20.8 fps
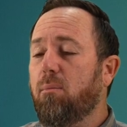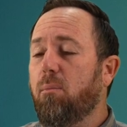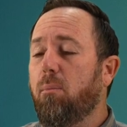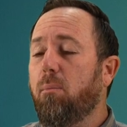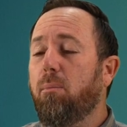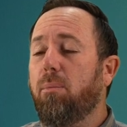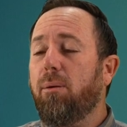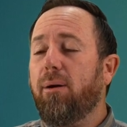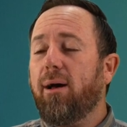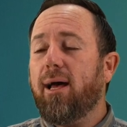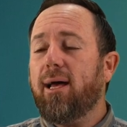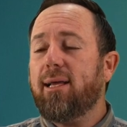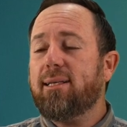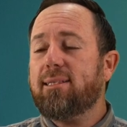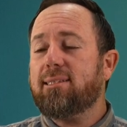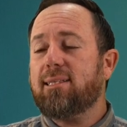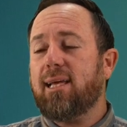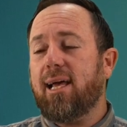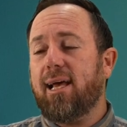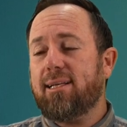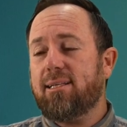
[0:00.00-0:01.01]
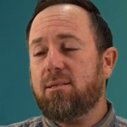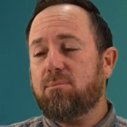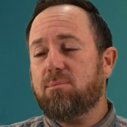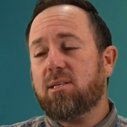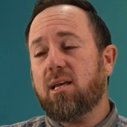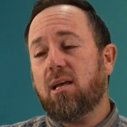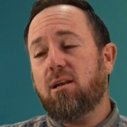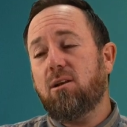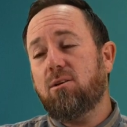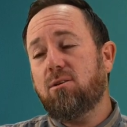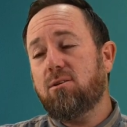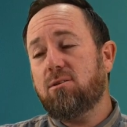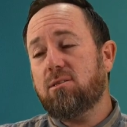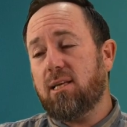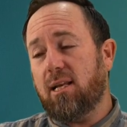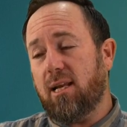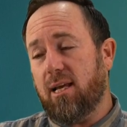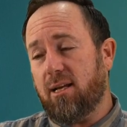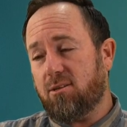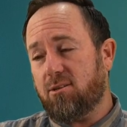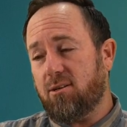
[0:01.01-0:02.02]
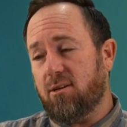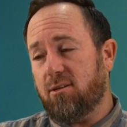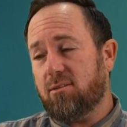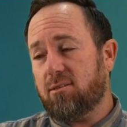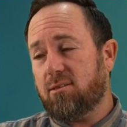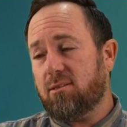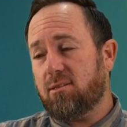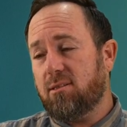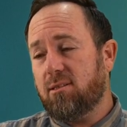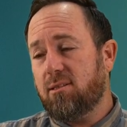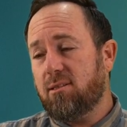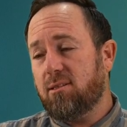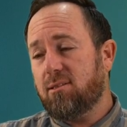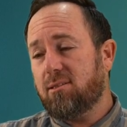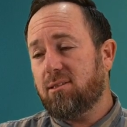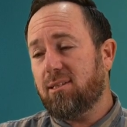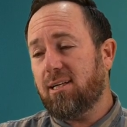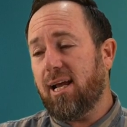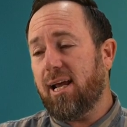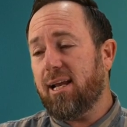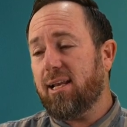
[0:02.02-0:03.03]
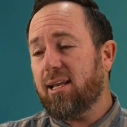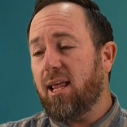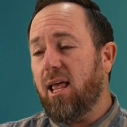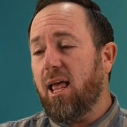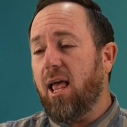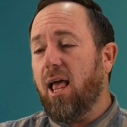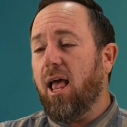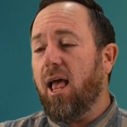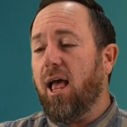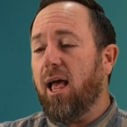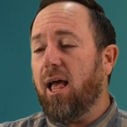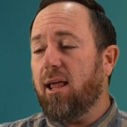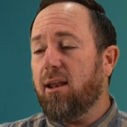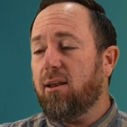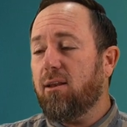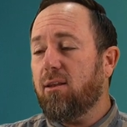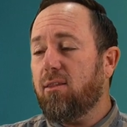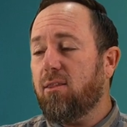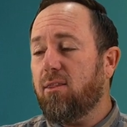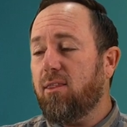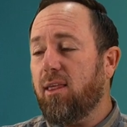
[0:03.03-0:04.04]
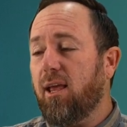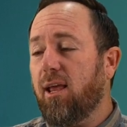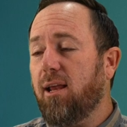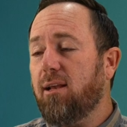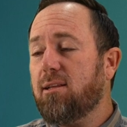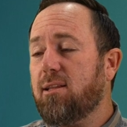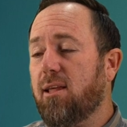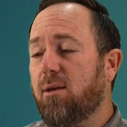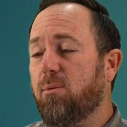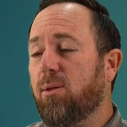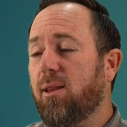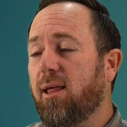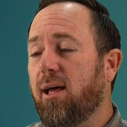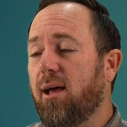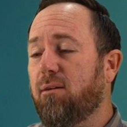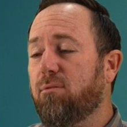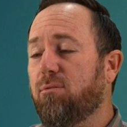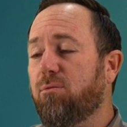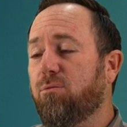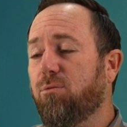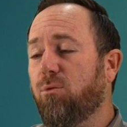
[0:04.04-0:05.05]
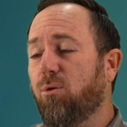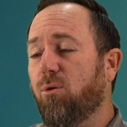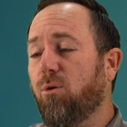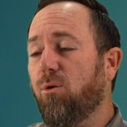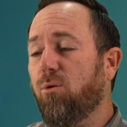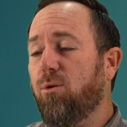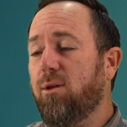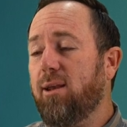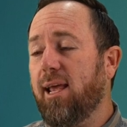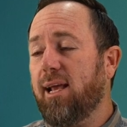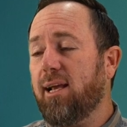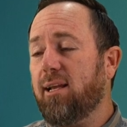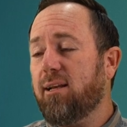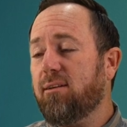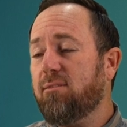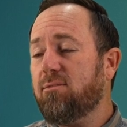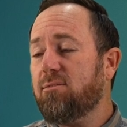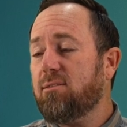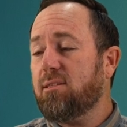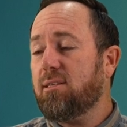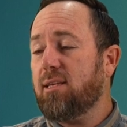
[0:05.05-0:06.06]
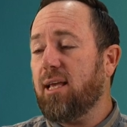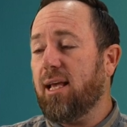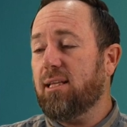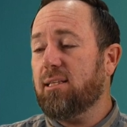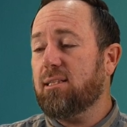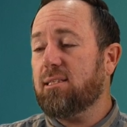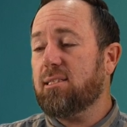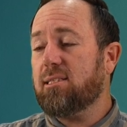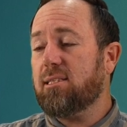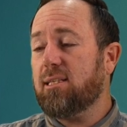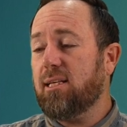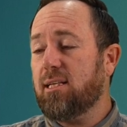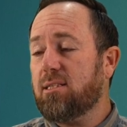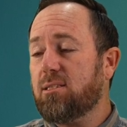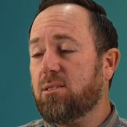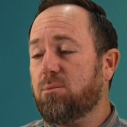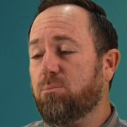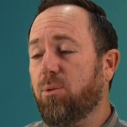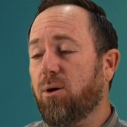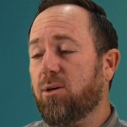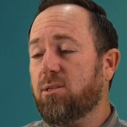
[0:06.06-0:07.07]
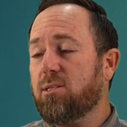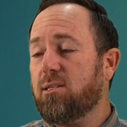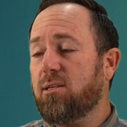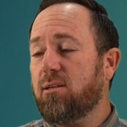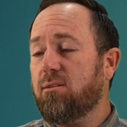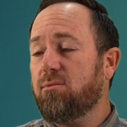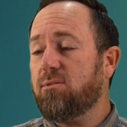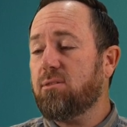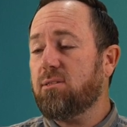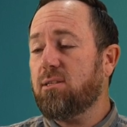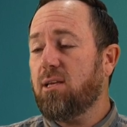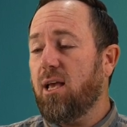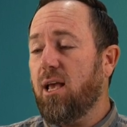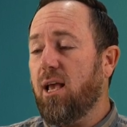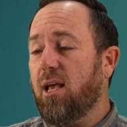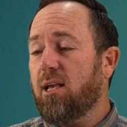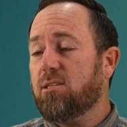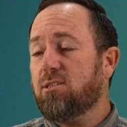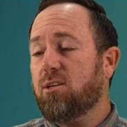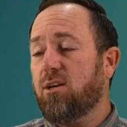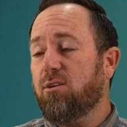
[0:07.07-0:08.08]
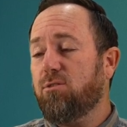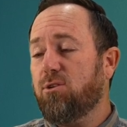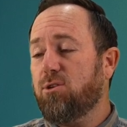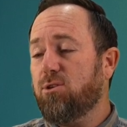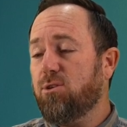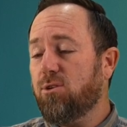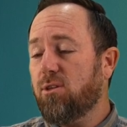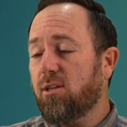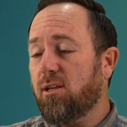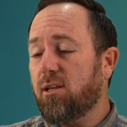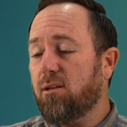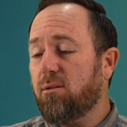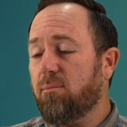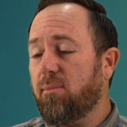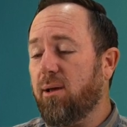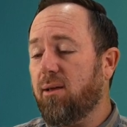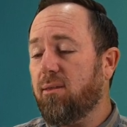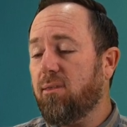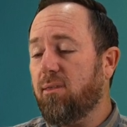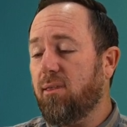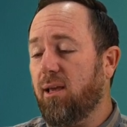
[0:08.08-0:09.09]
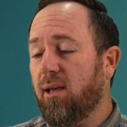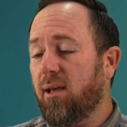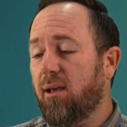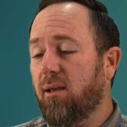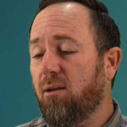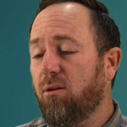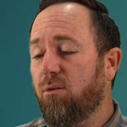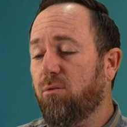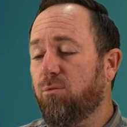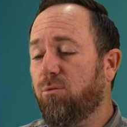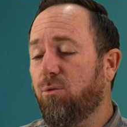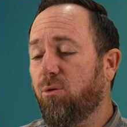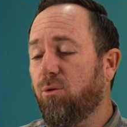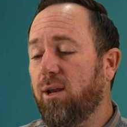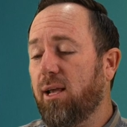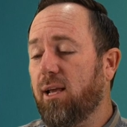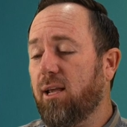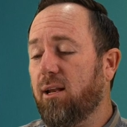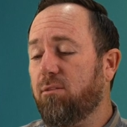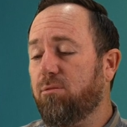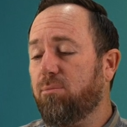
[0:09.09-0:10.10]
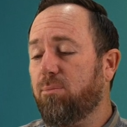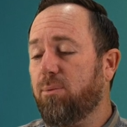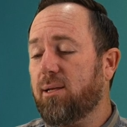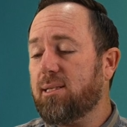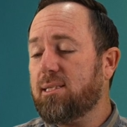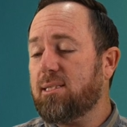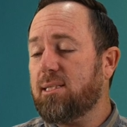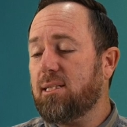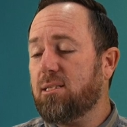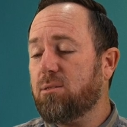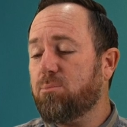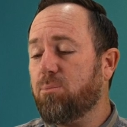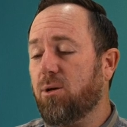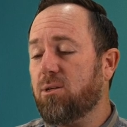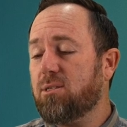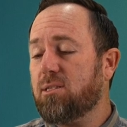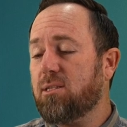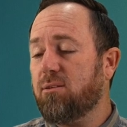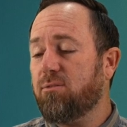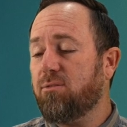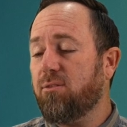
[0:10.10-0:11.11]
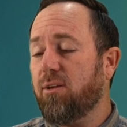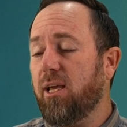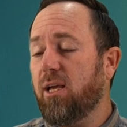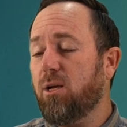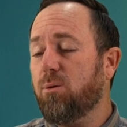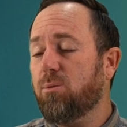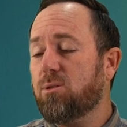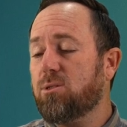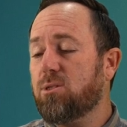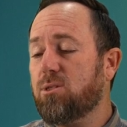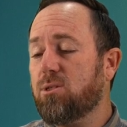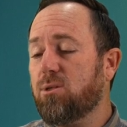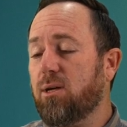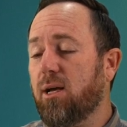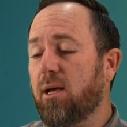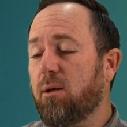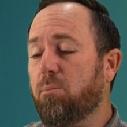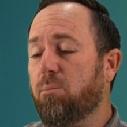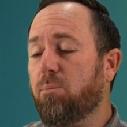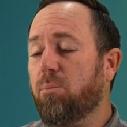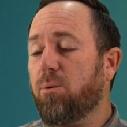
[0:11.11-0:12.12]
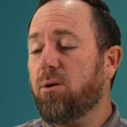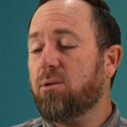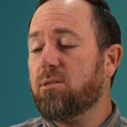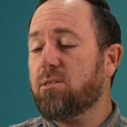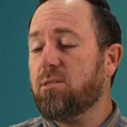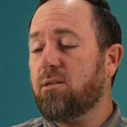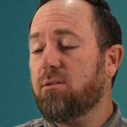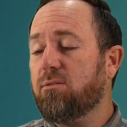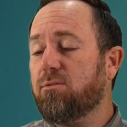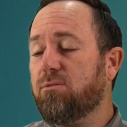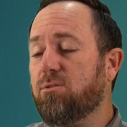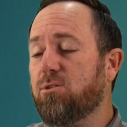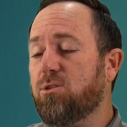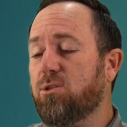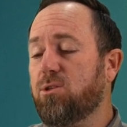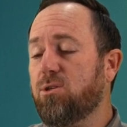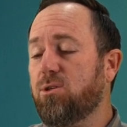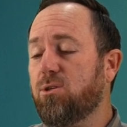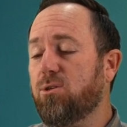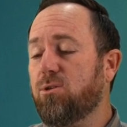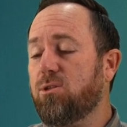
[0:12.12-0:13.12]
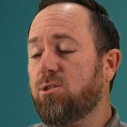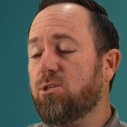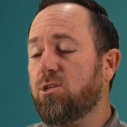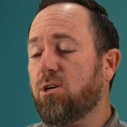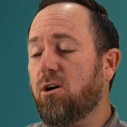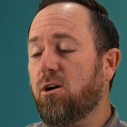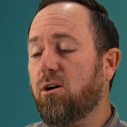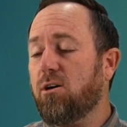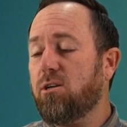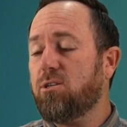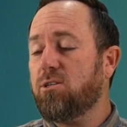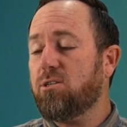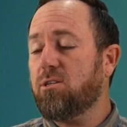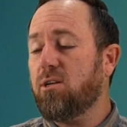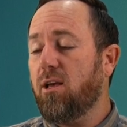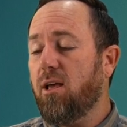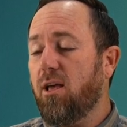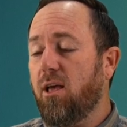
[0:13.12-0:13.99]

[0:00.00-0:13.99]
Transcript: But atoms can lose electrons, right? And then they will have 4 negatives and 6 positives. So if you do the little math there, 4 negative plus 6 positive equals to a positive 2 charge,